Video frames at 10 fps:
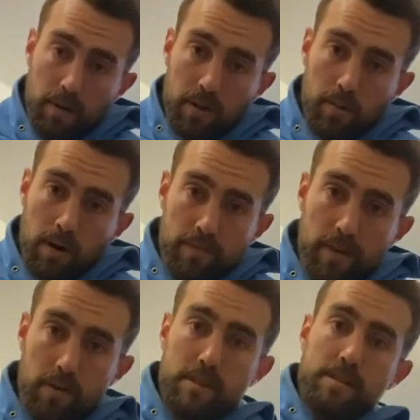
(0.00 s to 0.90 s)
I really want to
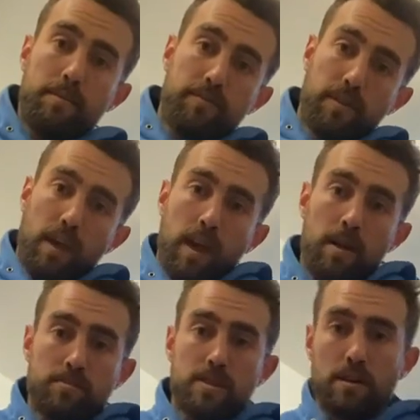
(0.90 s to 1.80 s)
focus up for the
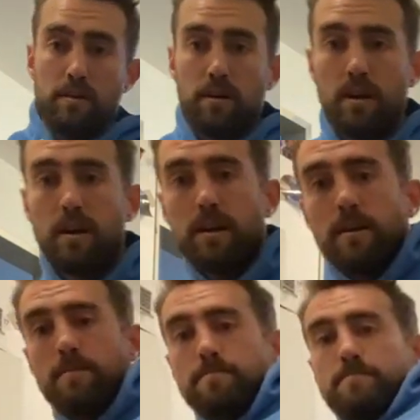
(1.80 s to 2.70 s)
game, so
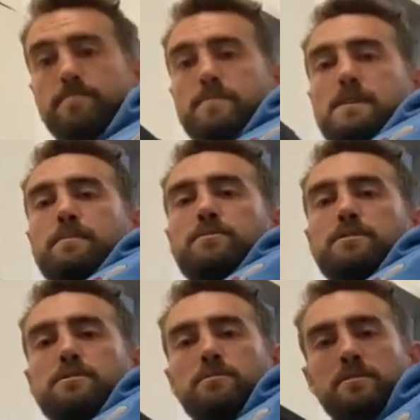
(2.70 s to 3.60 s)
I'm
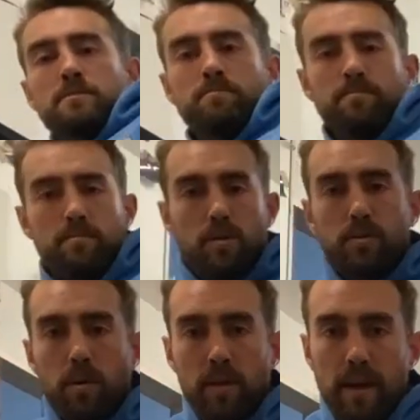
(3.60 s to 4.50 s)
just doing some
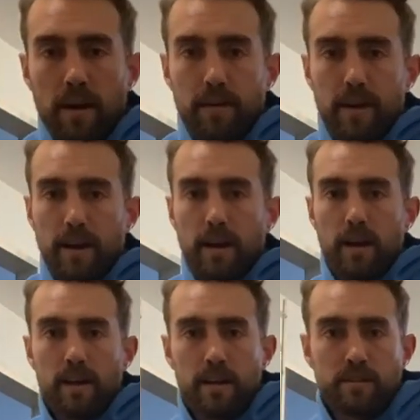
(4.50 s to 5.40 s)
rolling out here
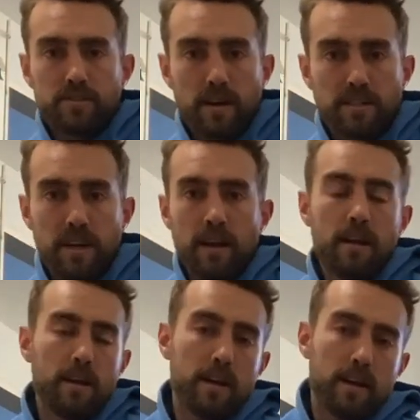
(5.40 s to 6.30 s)
and stretching,
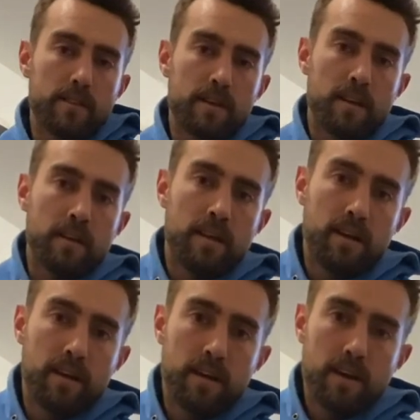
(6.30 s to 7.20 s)
and then
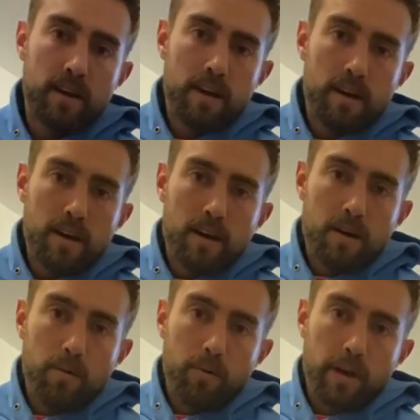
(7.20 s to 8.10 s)

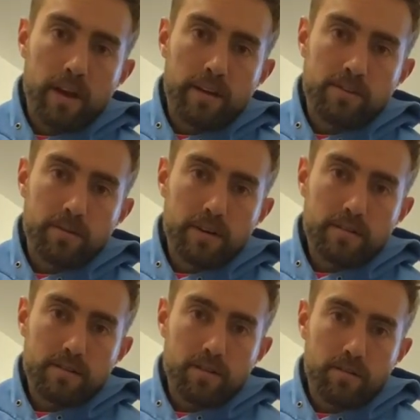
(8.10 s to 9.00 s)
we'll get into it.
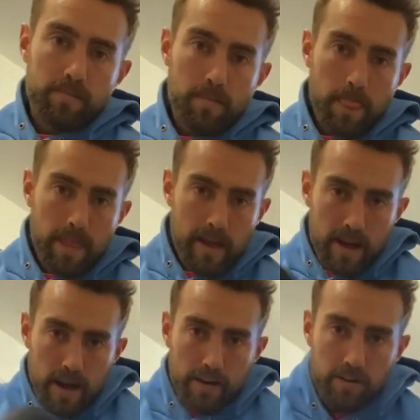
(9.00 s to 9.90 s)
So
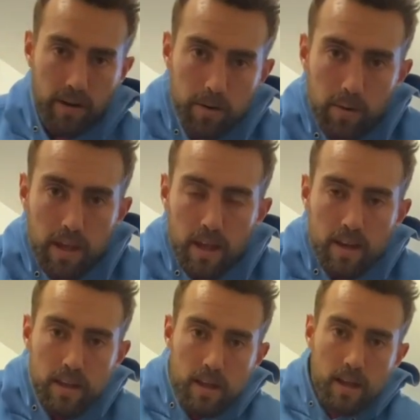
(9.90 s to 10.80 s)
have a great weekend.